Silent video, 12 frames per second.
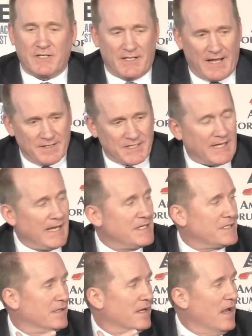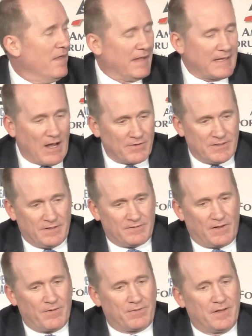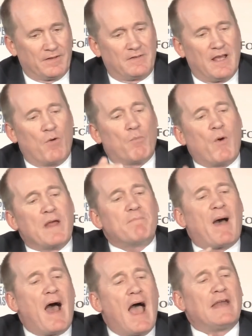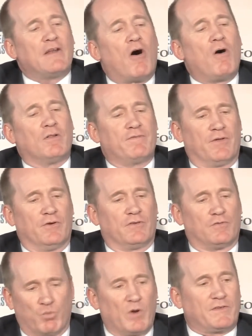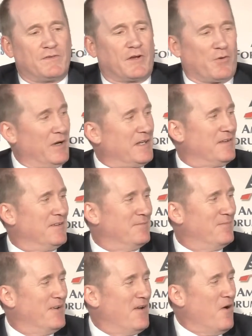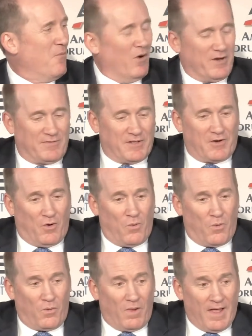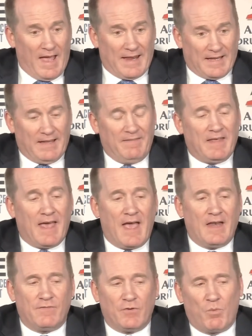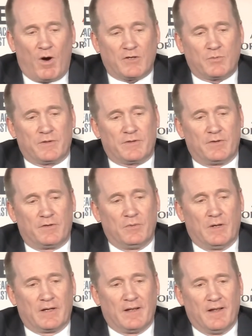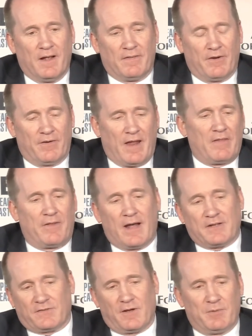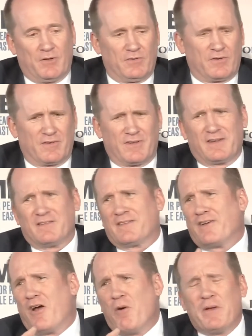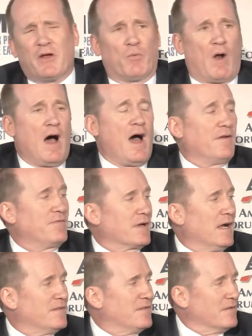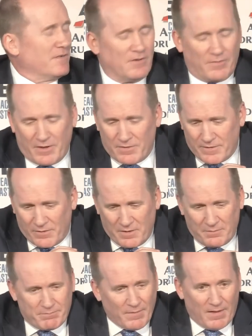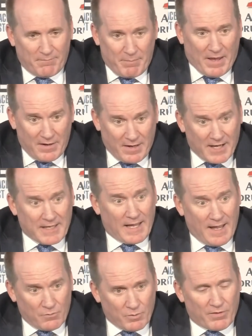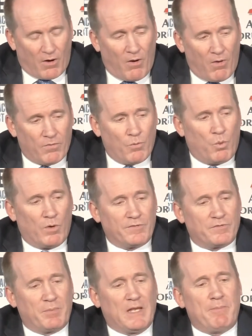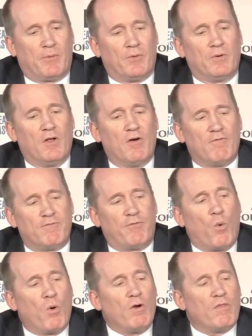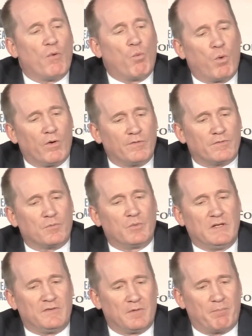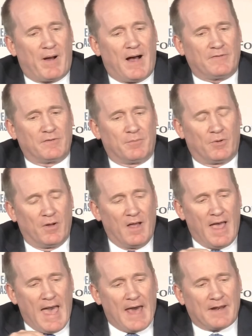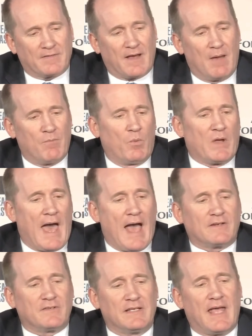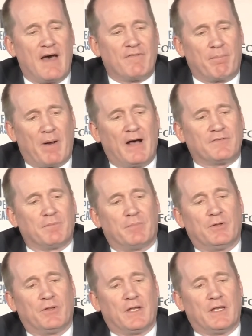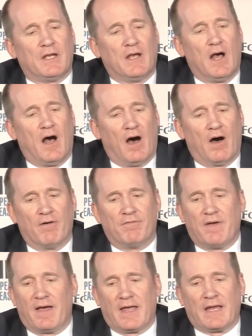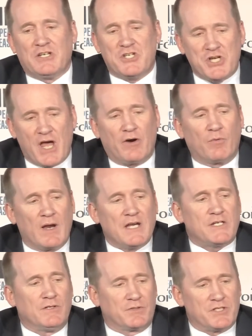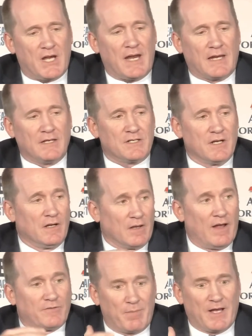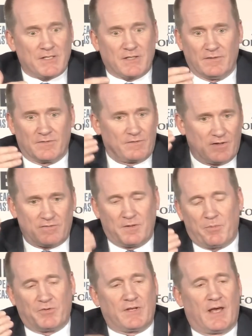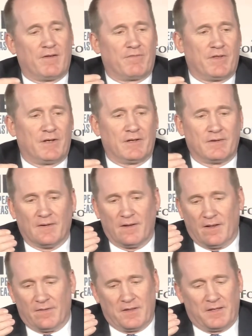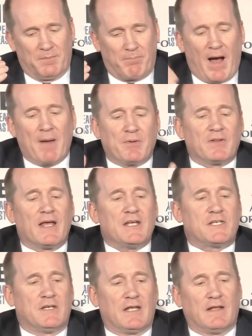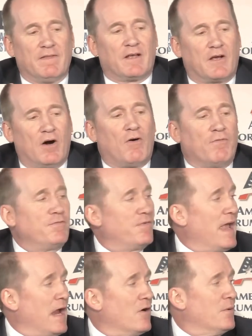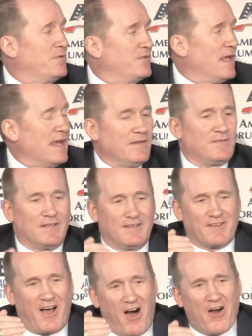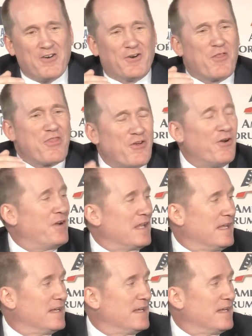in education. They couch it in these other things. Yet right behind all of those is what's the curriculum? What is the goal? And in the end, if you watch what they're doing, they're not just helping those organizations, they're helping Iran, for God's sakes. You know, they're in bed again with all the worst people for the worst reason possible at a time when we actually have a possibility of a generational change. As mentioned, 60% of the population in the Gulf Arab states is under 30,